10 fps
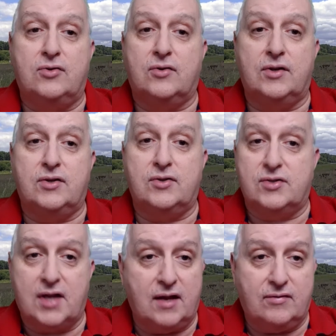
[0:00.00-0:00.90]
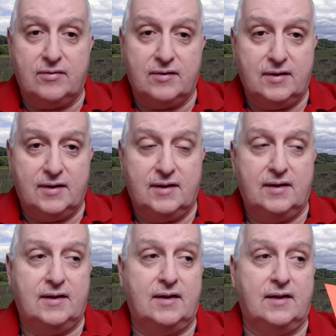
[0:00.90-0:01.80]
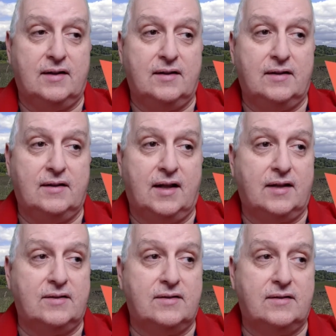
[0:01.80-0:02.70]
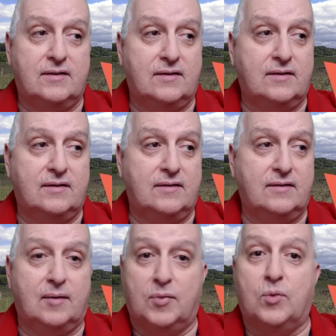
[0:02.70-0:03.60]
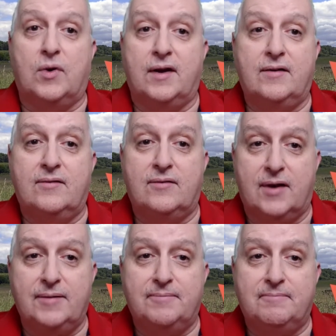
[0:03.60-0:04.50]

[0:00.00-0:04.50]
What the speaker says: sure that you're safe. And that's number one, right?